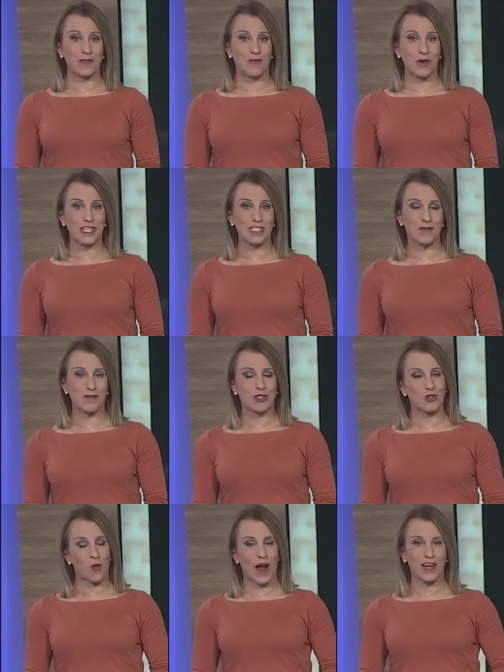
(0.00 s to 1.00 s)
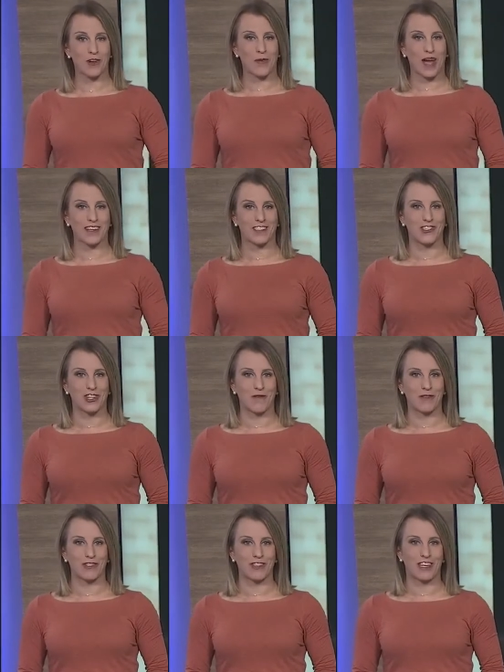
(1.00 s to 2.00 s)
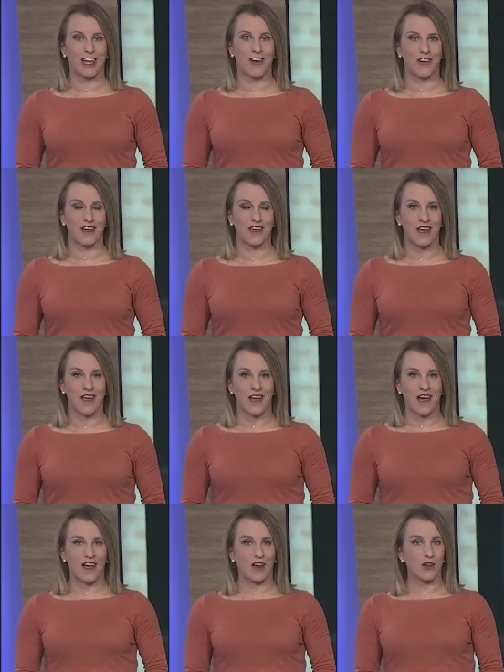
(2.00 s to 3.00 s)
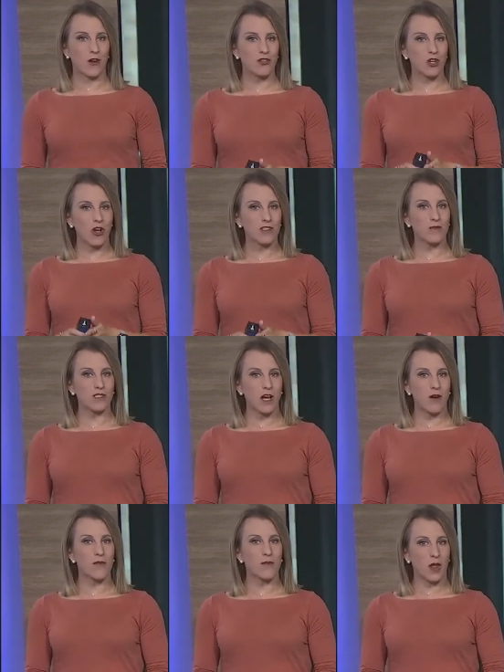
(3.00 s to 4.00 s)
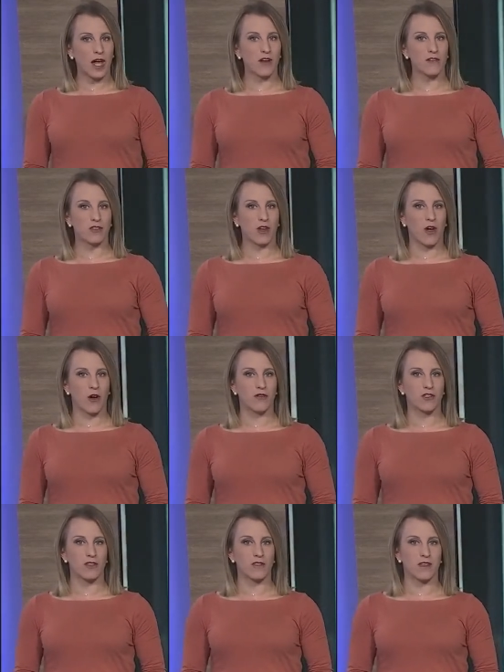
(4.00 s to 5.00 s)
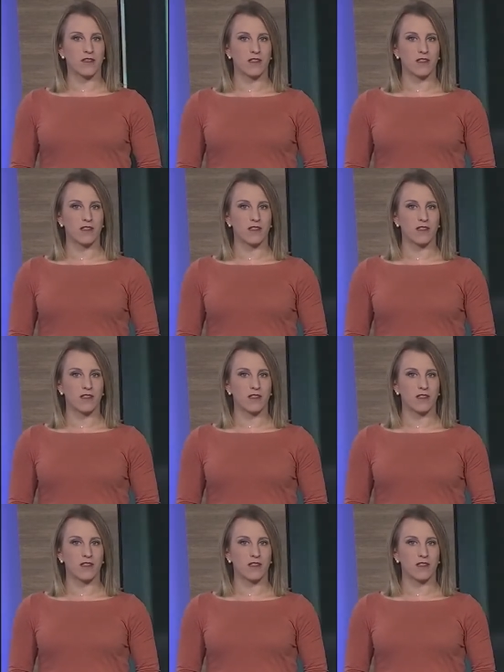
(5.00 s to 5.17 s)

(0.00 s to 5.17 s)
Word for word: bring some swagger back to Jefferson County. Now, coach calls himself a player's coach. He said